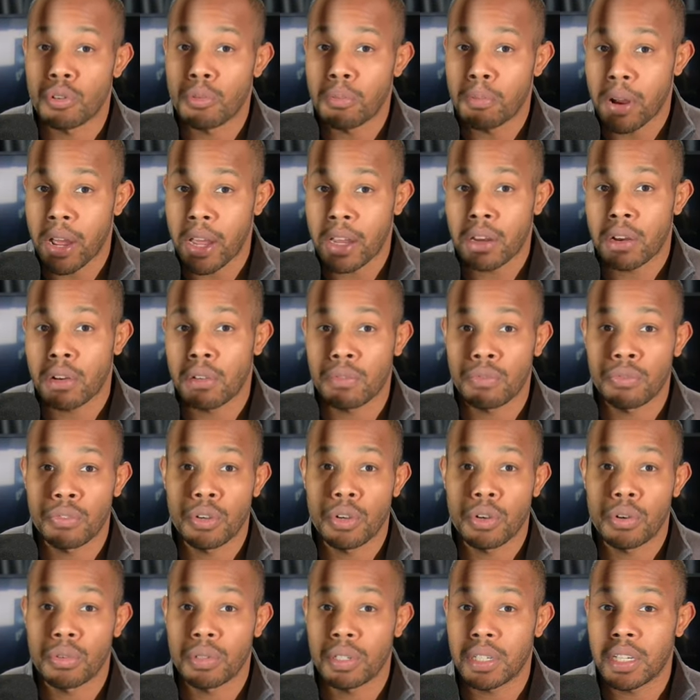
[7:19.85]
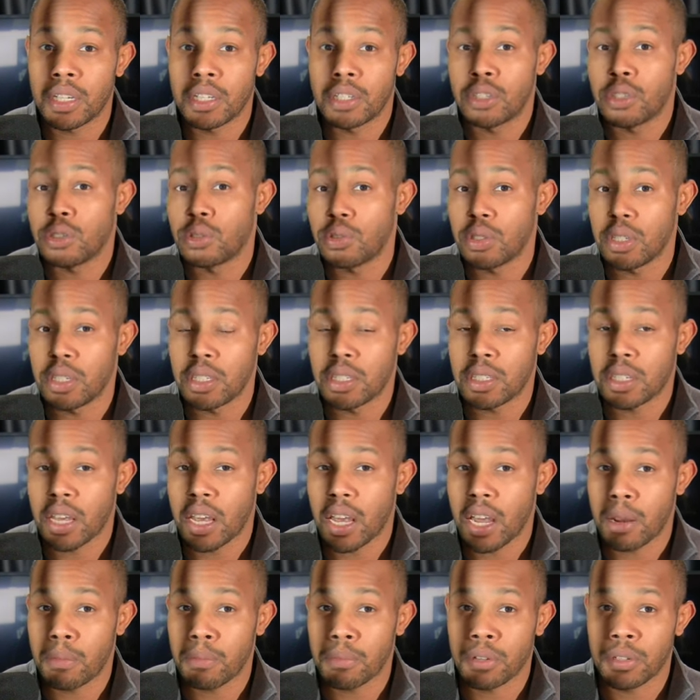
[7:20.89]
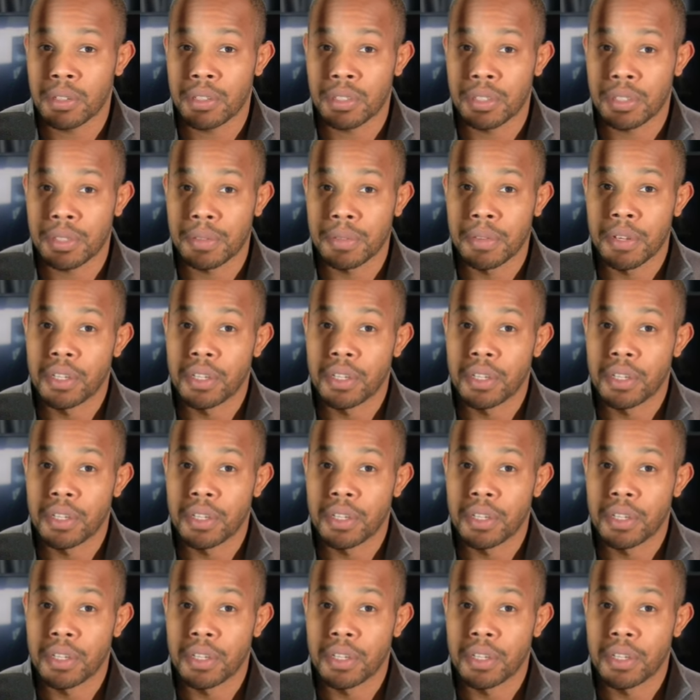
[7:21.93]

microphone into these cameras.